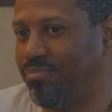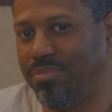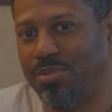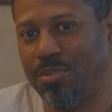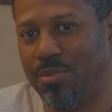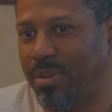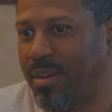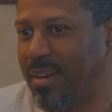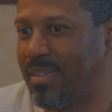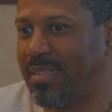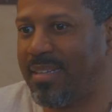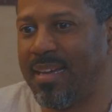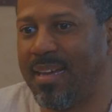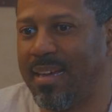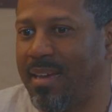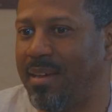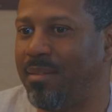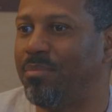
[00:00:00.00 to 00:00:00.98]
During that
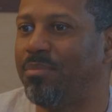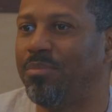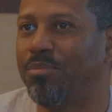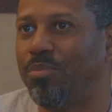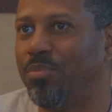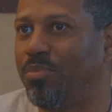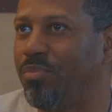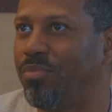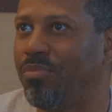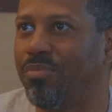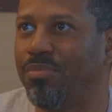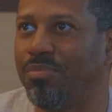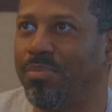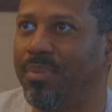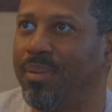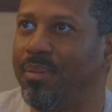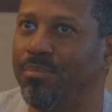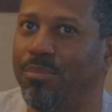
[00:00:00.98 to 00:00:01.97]
time,
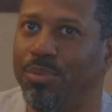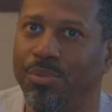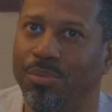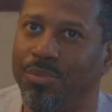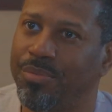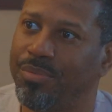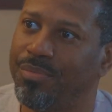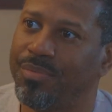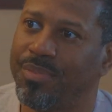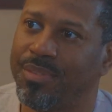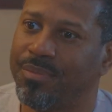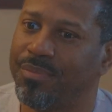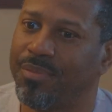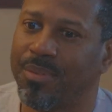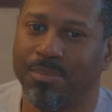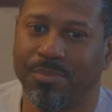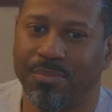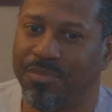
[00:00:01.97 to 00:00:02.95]
we moved
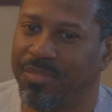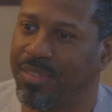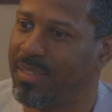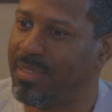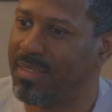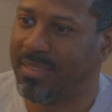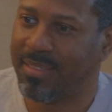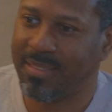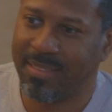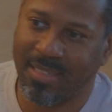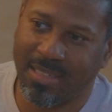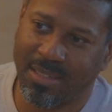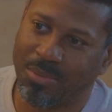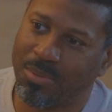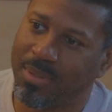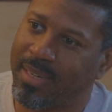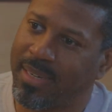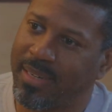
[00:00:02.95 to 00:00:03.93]
from Philly to
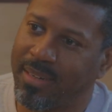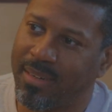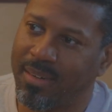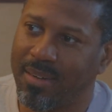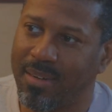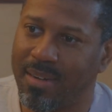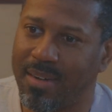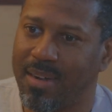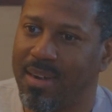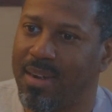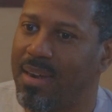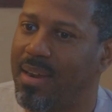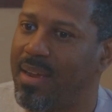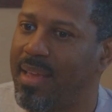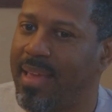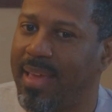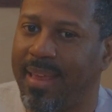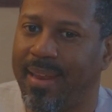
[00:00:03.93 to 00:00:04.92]
Delaware,
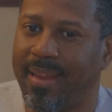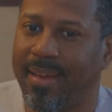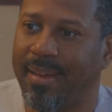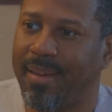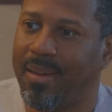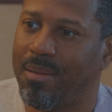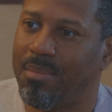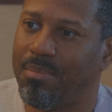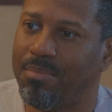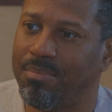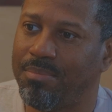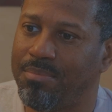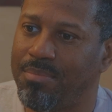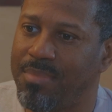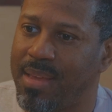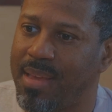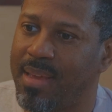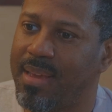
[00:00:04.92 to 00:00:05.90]
and
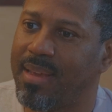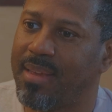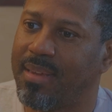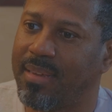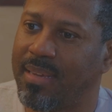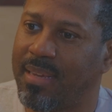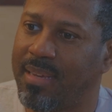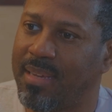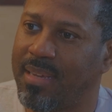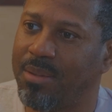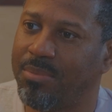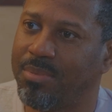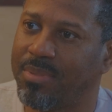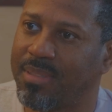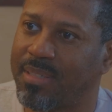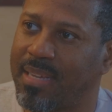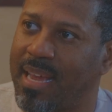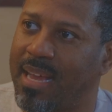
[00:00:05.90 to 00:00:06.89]
it
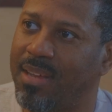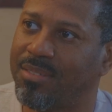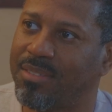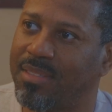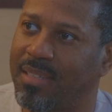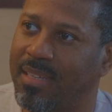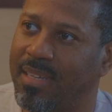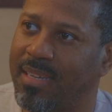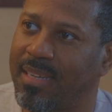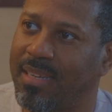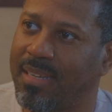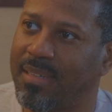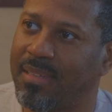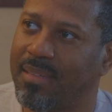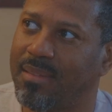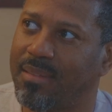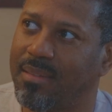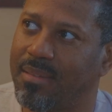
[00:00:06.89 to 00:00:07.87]
was
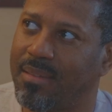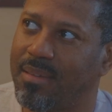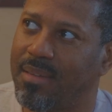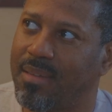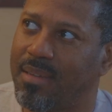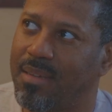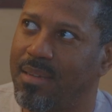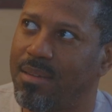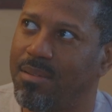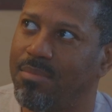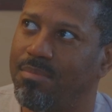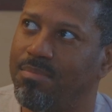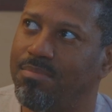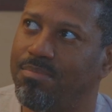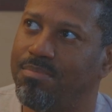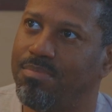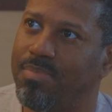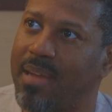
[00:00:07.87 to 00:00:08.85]
counseling
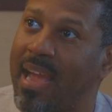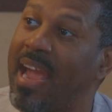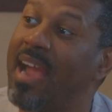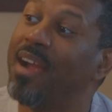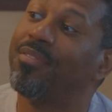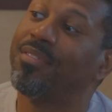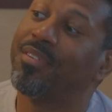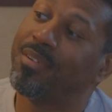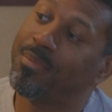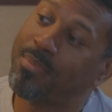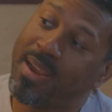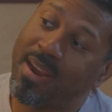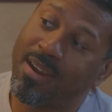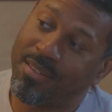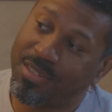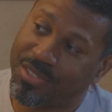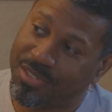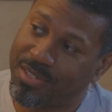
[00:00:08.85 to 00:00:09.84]
after
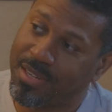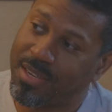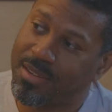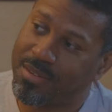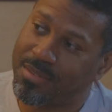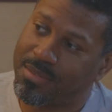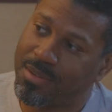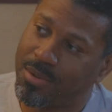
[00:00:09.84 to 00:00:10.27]
marriage, though.